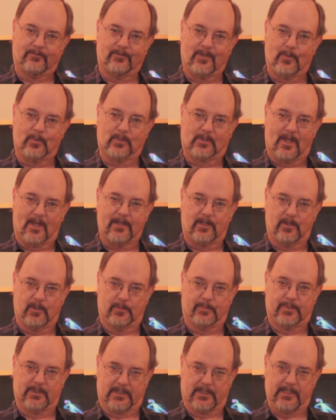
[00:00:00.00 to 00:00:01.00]
they would like you
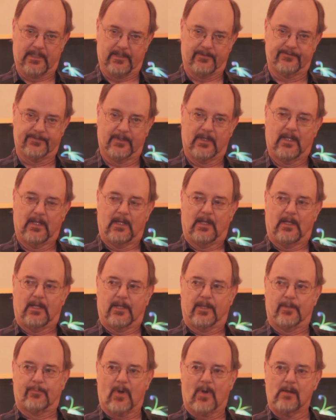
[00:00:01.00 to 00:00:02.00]
to believe.
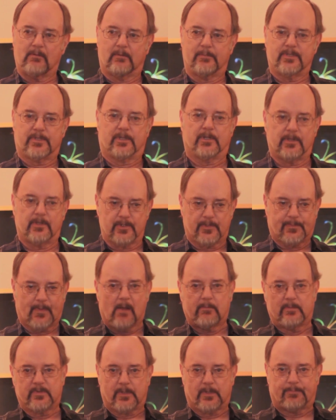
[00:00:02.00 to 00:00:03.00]
The problem is there's
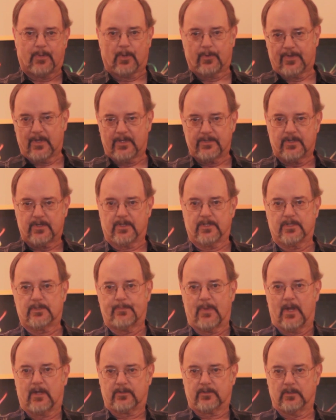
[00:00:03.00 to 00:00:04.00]
problems at both ends of the
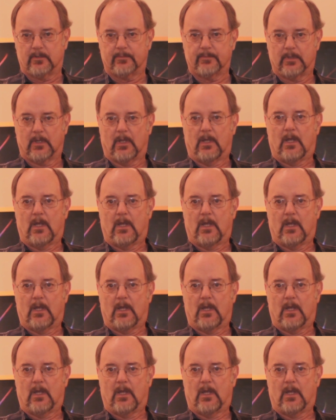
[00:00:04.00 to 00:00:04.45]
spectrum.